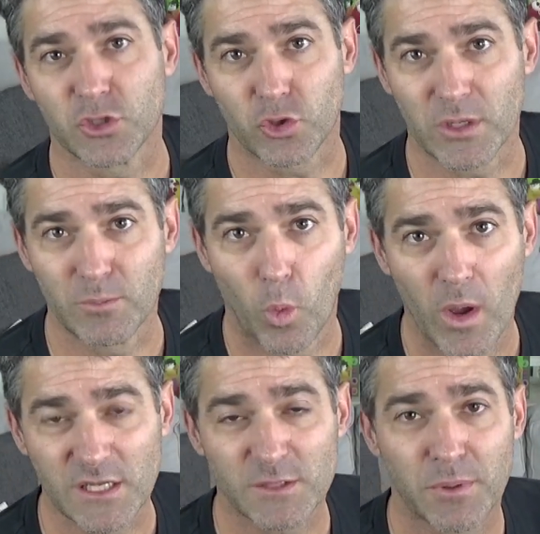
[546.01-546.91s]
Dream
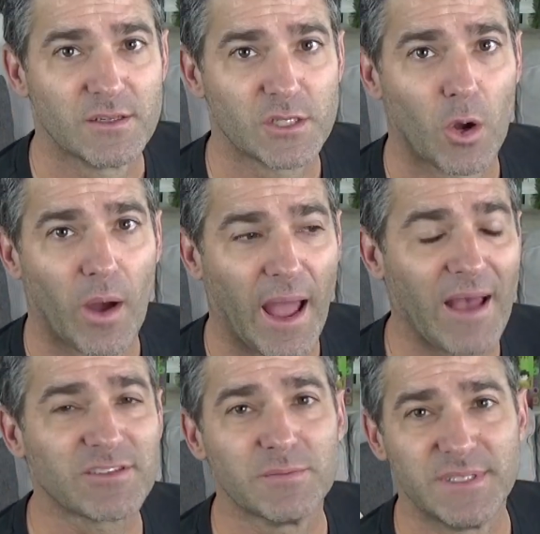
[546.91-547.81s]
Wisp. So I
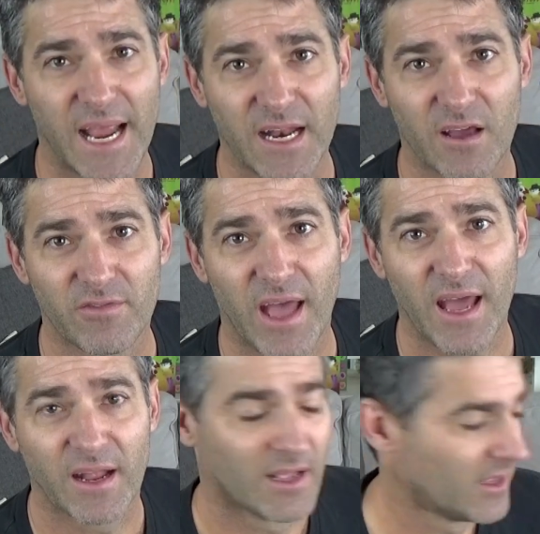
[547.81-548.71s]
have some data of that.